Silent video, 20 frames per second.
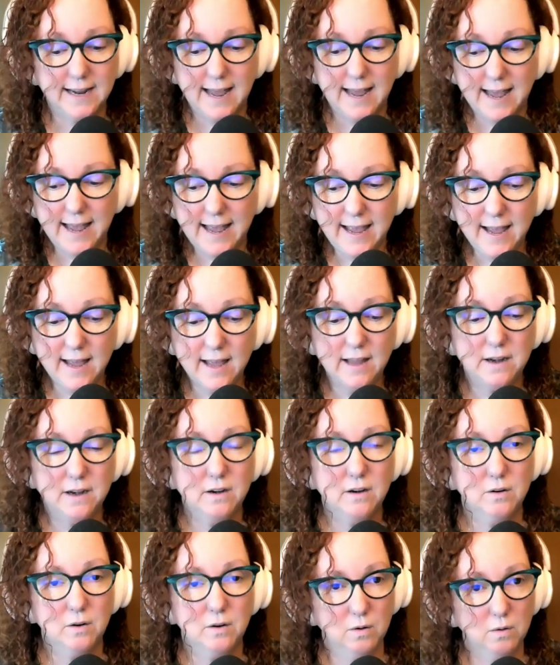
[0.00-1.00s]
And
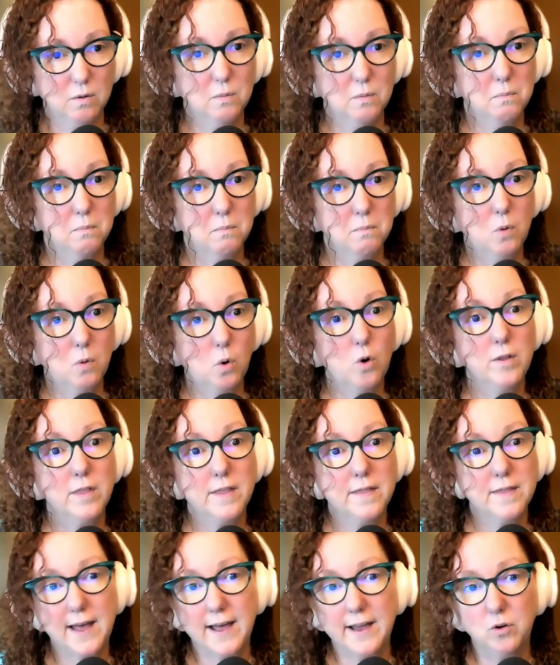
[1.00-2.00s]
more than
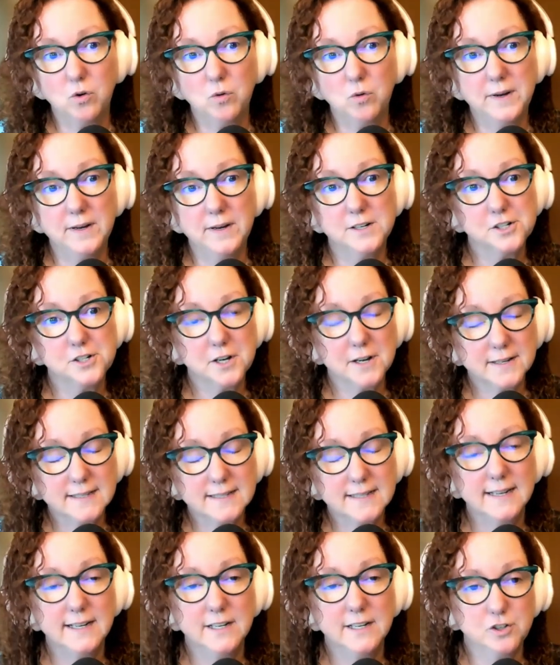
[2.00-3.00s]
that, it will be
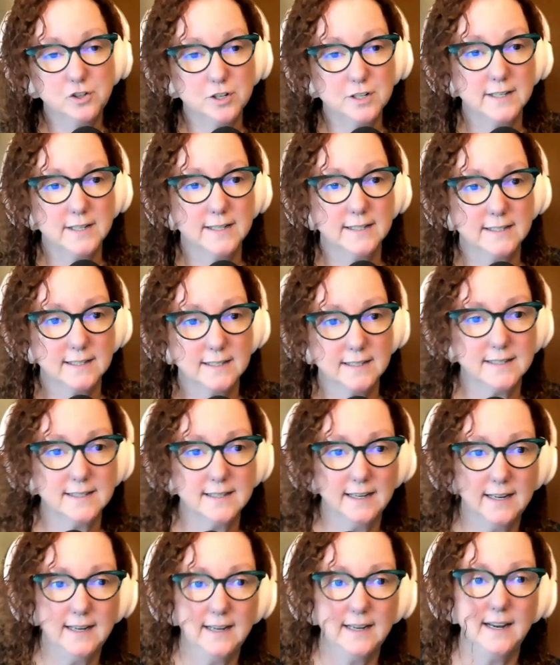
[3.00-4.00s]
just interesting to
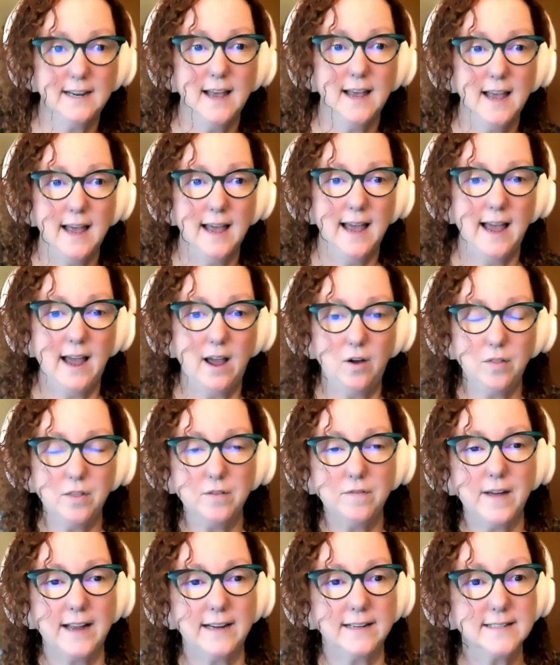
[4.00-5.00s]
see how the
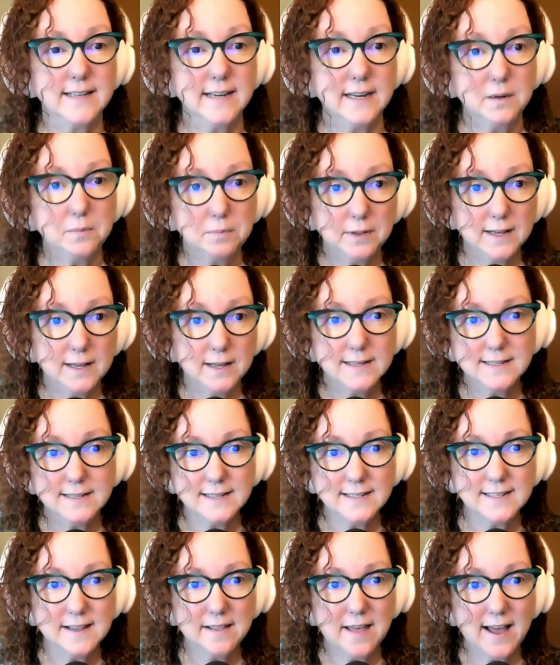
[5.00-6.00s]
vaccine plays
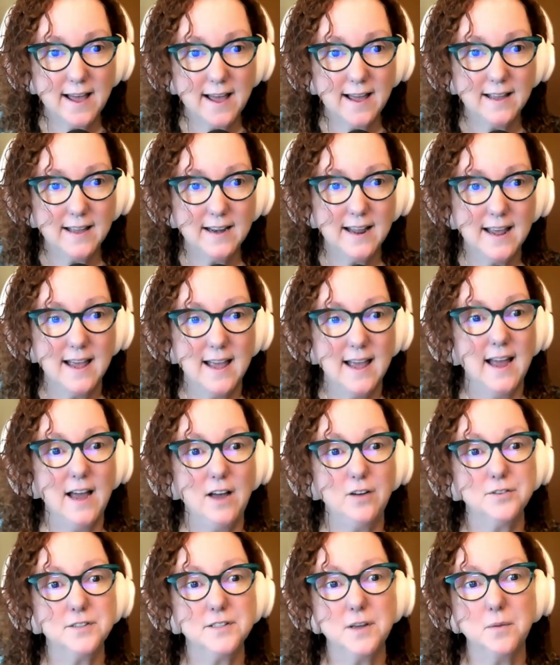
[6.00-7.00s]
into that,
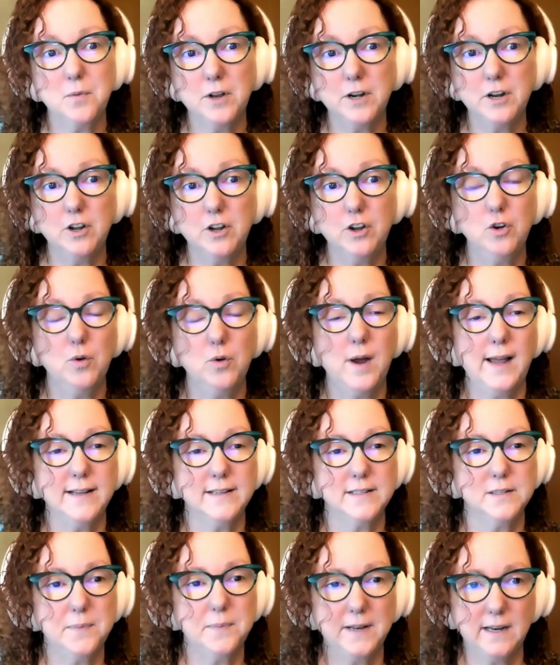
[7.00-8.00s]
how someone who
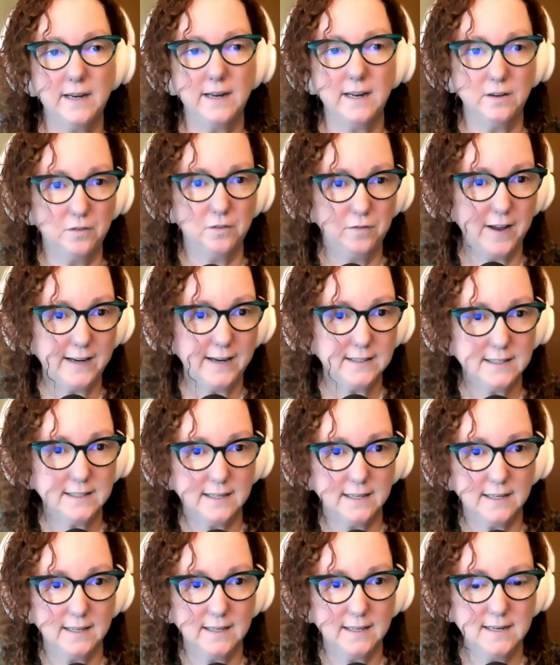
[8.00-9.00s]
has been
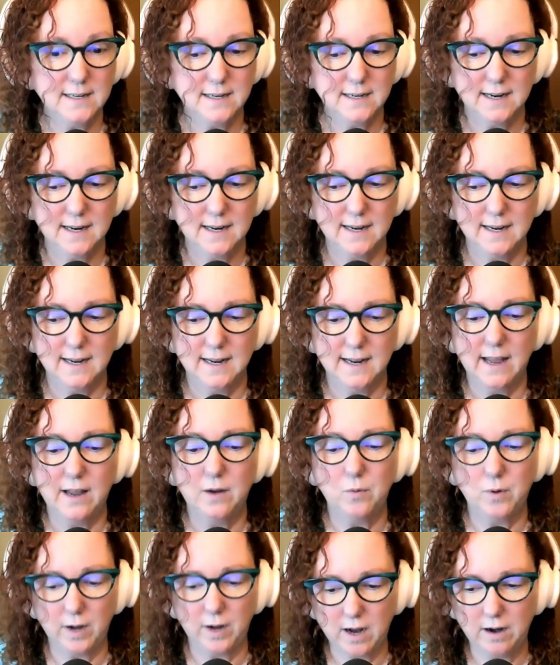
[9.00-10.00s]
infected and
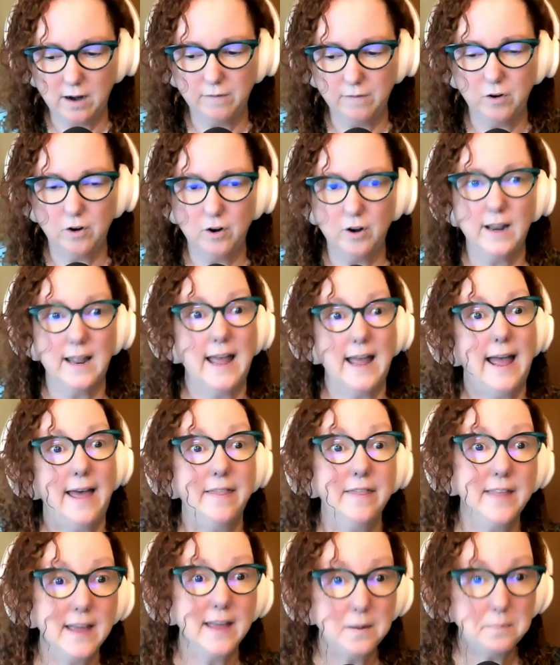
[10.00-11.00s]
recovered
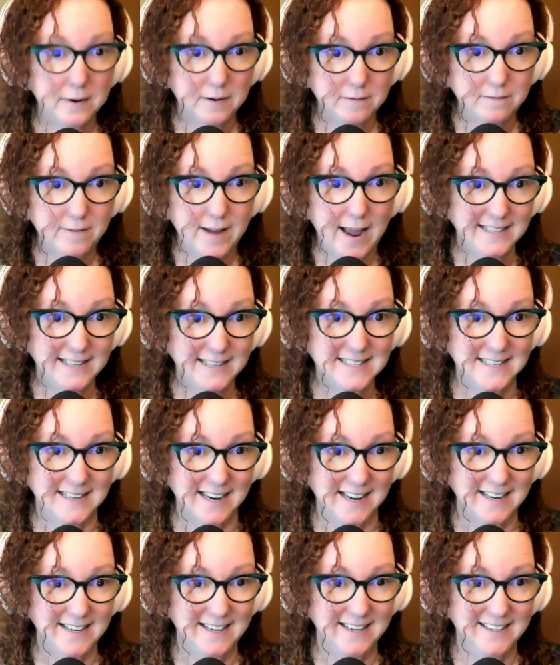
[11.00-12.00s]
and then been
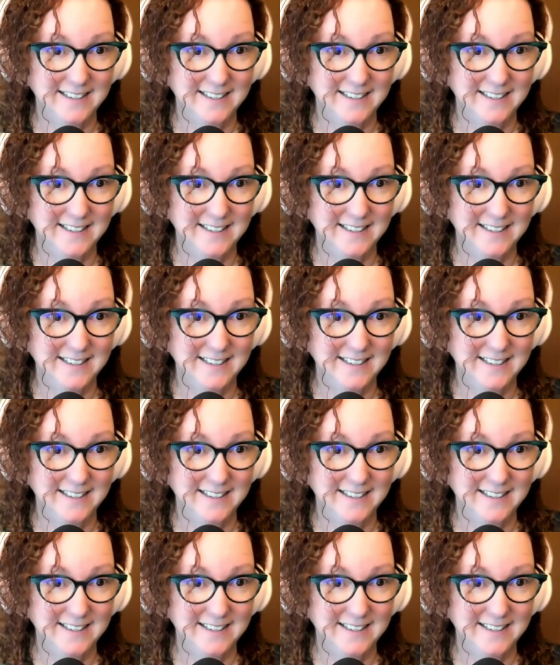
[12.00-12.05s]
vaccinated.